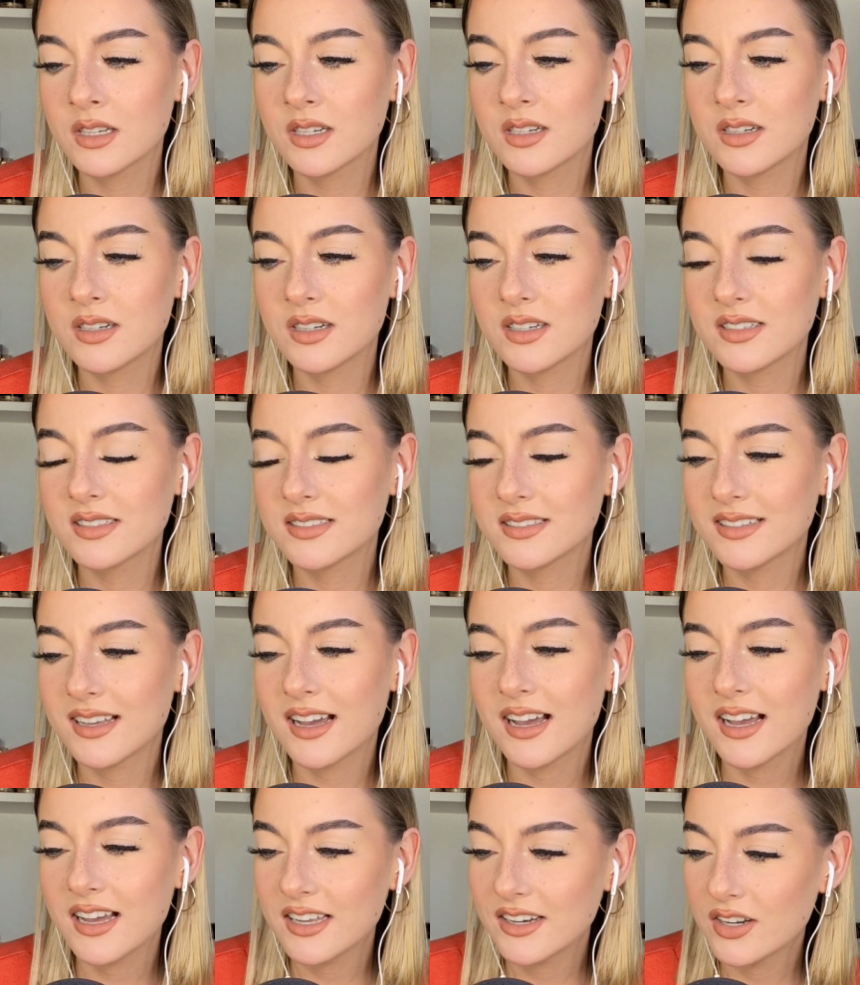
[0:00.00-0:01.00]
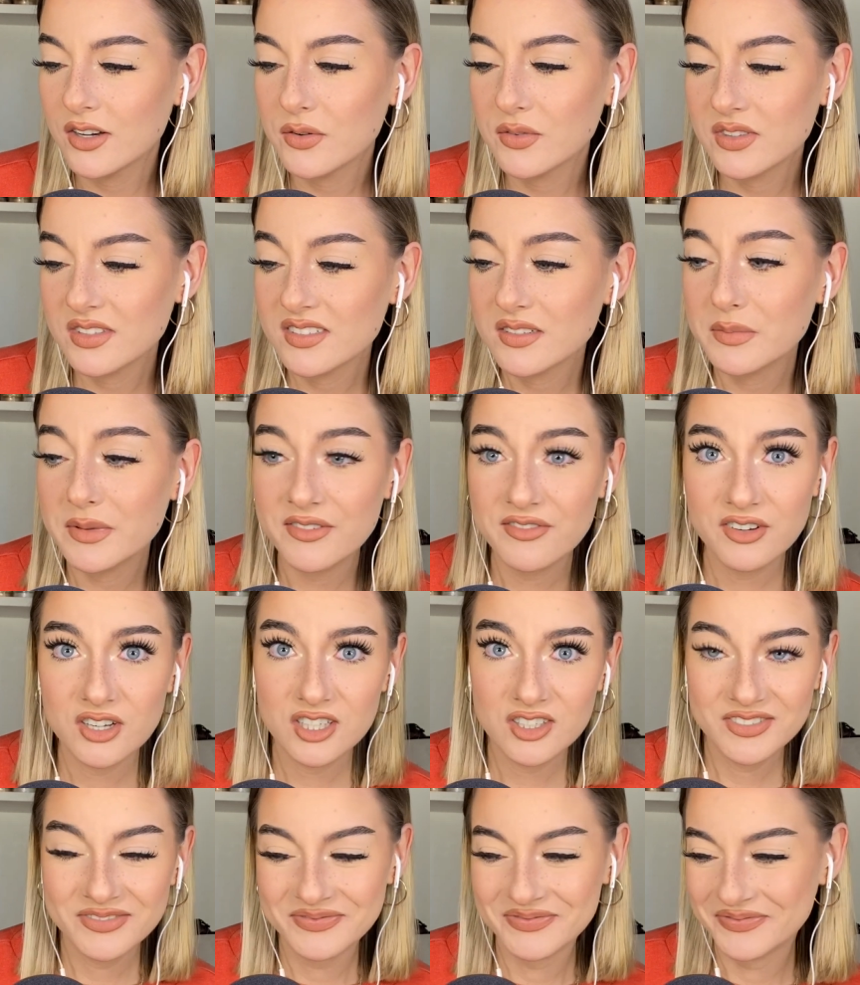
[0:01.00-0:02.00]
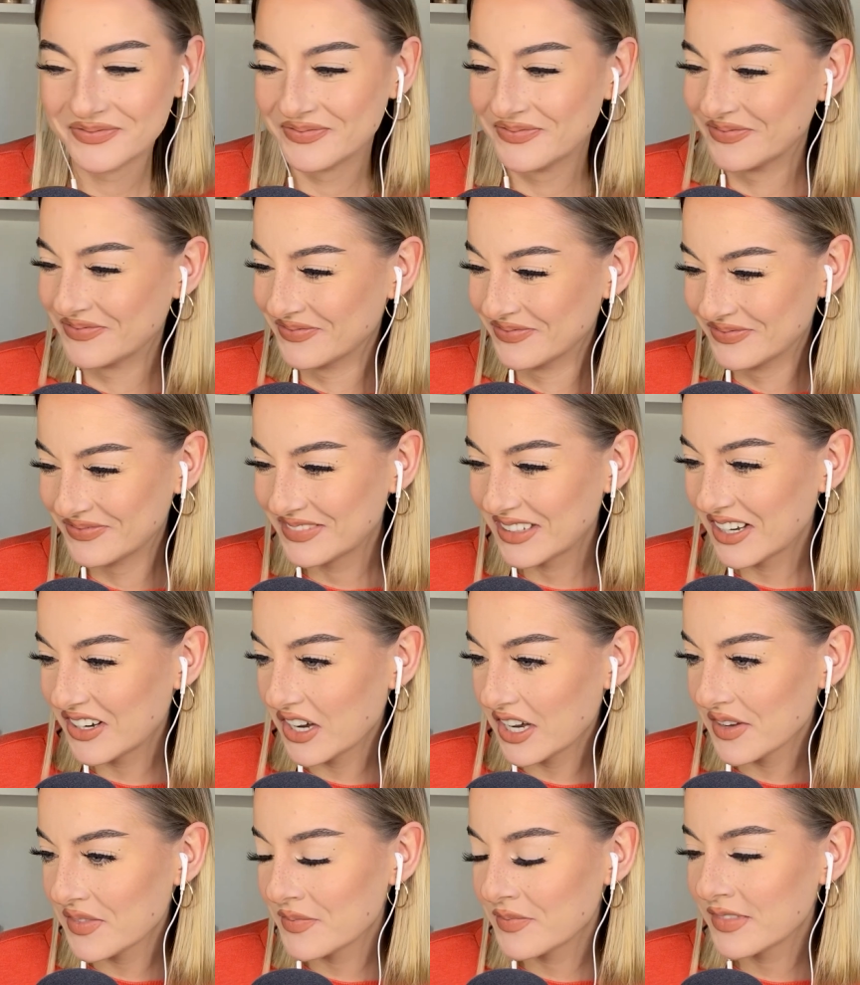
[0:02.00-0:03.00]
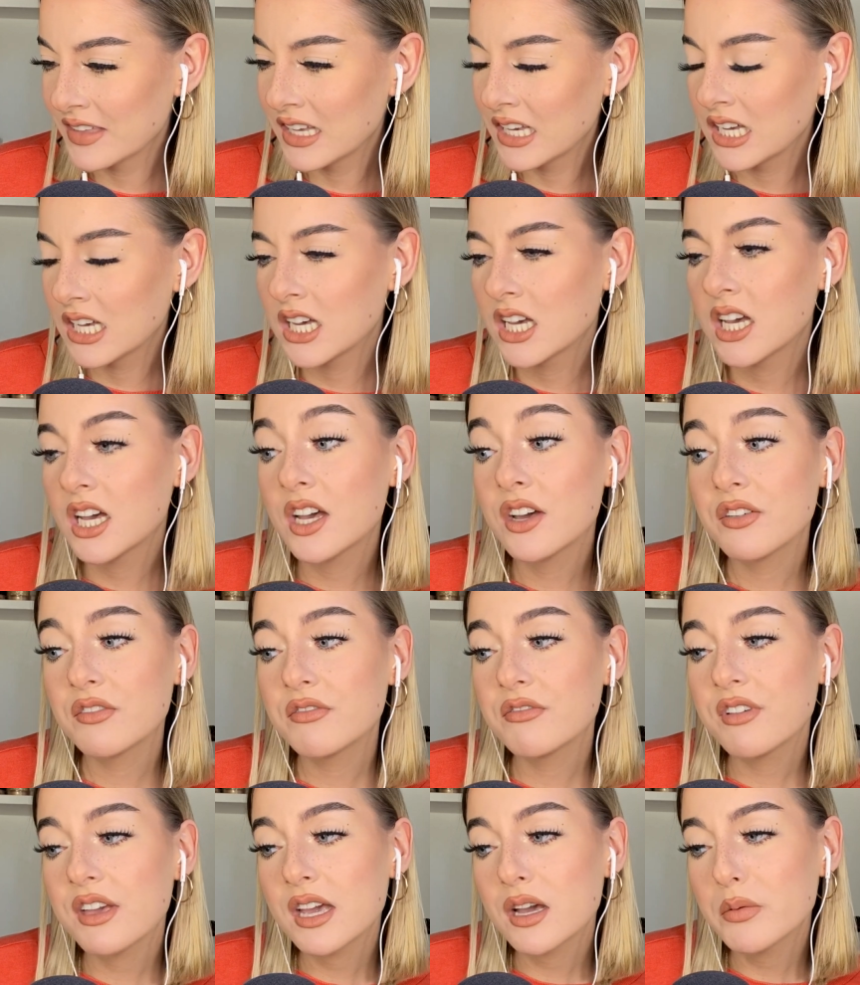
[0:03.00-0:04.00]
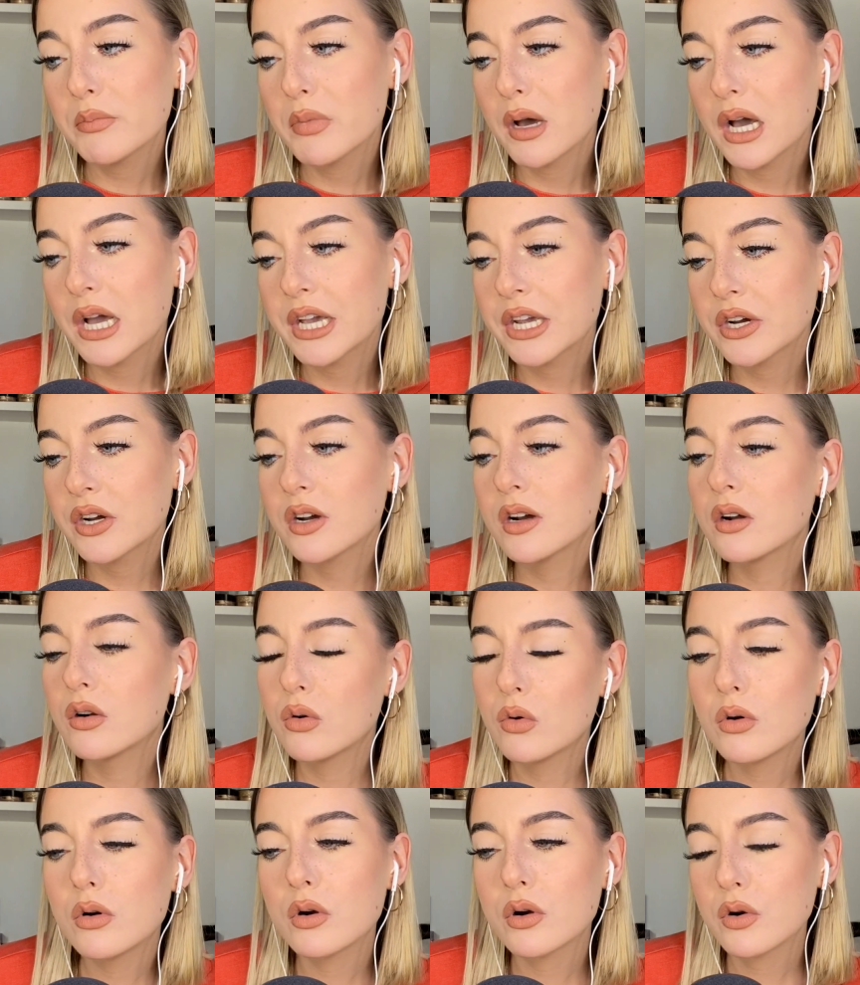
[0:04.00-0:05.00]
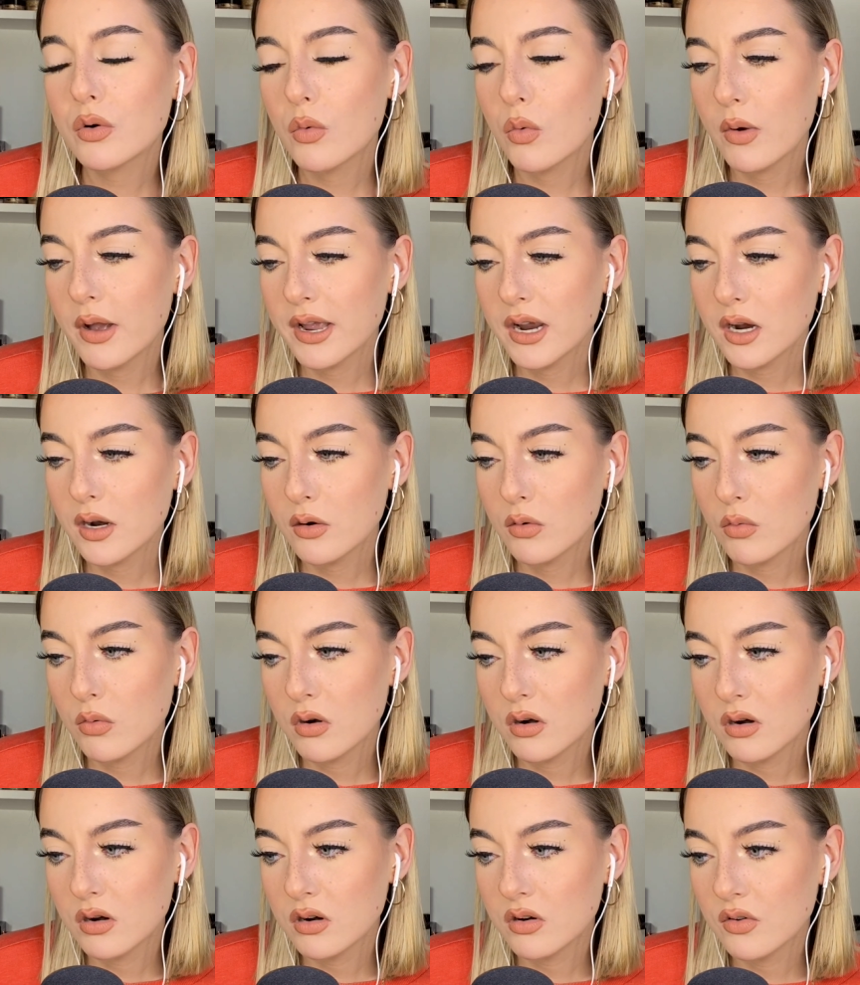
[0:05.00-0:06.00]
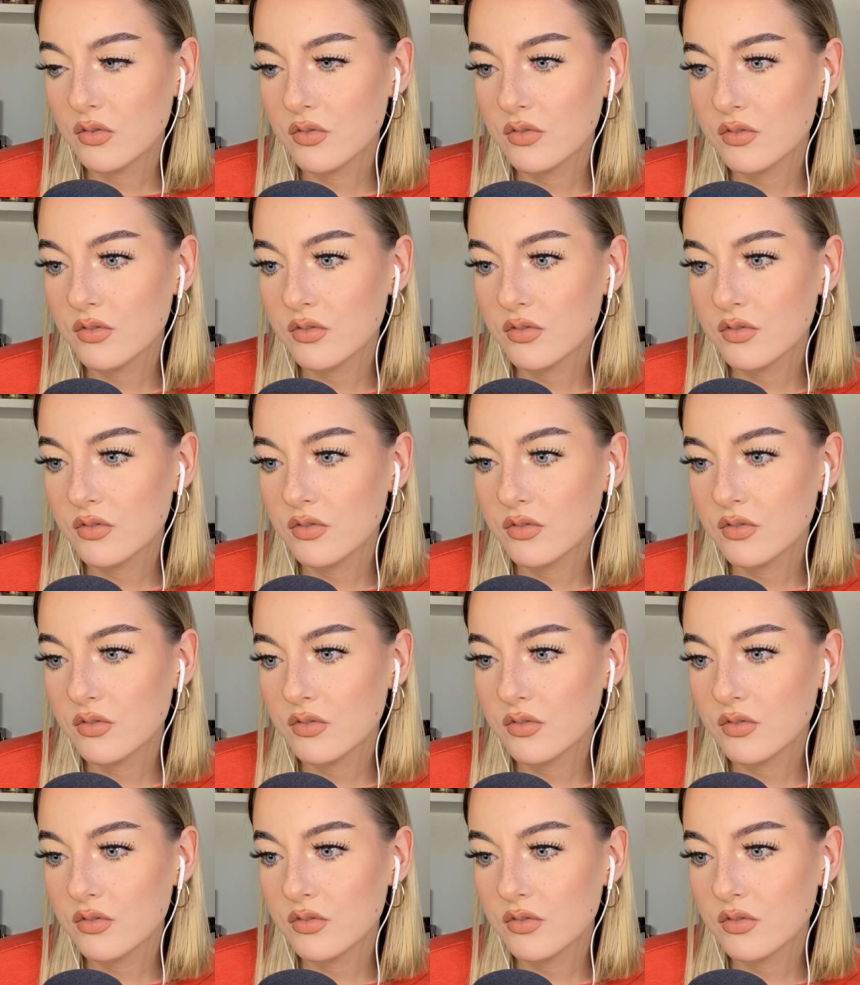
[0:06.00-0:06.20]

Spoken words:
because I know it's gonna be fun. Okay. Vampire or werewolf?